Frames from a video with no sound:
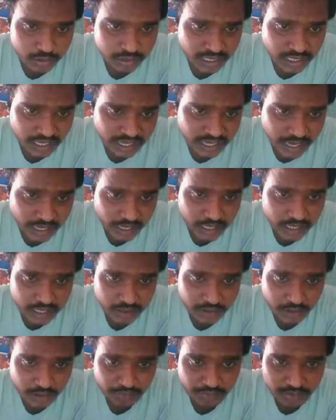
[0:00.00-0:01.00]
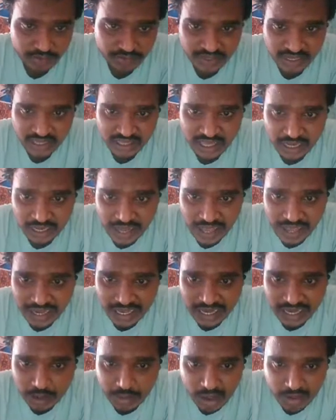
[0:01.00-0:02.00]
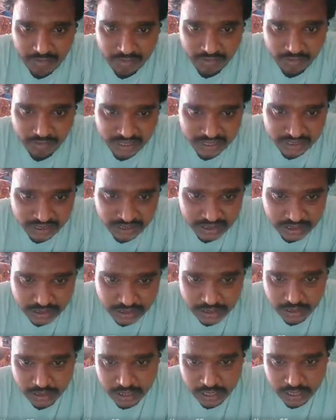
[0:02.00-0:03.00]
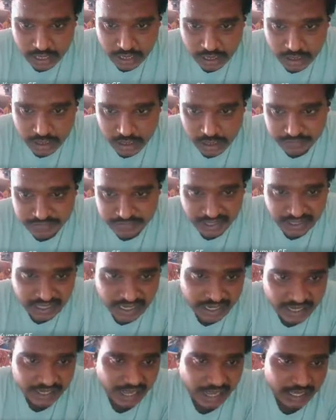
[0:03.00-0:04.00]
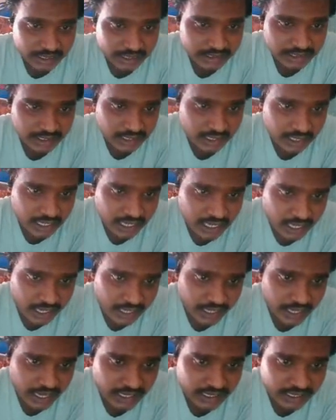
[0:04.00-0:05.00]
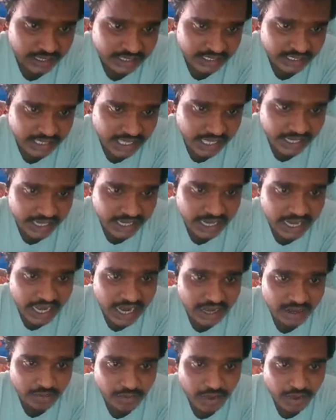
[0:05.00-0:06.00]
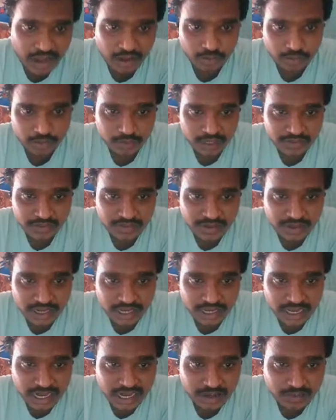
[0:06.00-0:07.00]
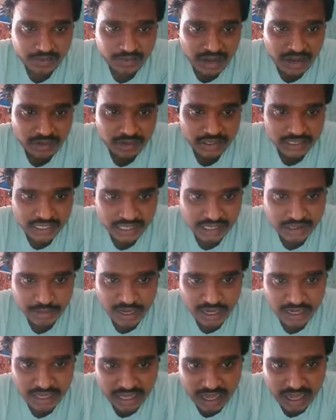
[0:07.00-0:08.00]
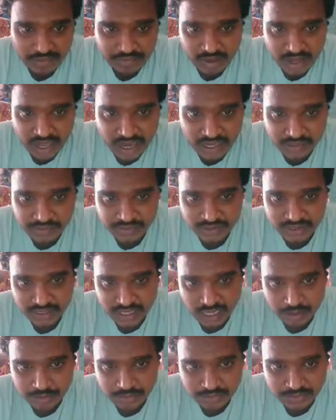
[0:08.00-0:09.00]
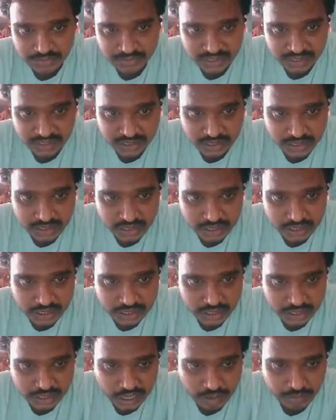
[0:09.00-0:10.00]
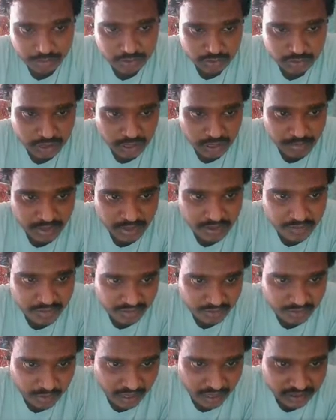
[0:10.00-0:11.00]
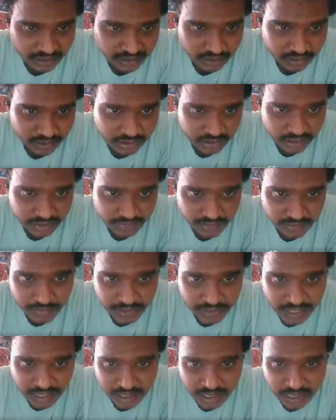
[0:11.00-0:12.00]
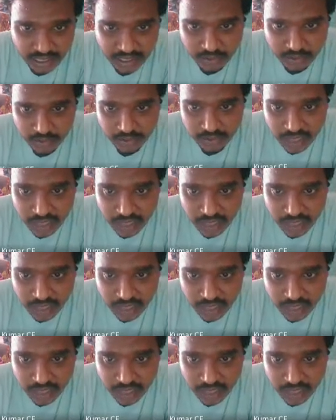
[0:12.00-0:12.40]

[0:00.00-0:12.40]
Now see here, if you see the diagram of this settling tank, see here, this is the inlet value. Inlet value is nothing but the effluent which comes to the previous process, it will be